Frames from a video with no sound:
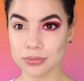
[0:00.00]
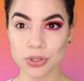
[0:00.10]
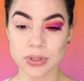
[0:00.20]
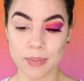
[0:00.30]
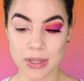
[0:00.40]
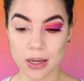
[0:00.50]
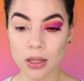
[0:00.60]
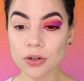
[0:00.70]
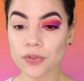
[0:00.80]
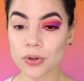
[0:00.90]
do something
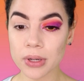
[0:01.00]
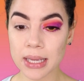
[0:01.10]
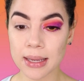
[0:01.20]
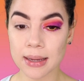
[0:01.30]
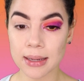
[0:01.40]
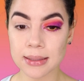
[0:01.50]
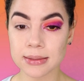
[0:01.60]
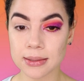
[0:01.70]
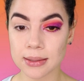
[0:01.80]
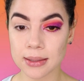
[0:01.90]
colorful
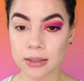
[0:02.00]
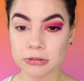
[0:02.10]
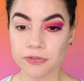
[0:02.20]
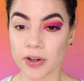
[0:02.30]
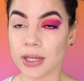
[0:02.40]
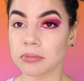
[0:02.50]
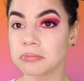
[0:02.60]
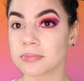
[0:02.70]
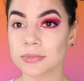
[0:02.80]
and fun.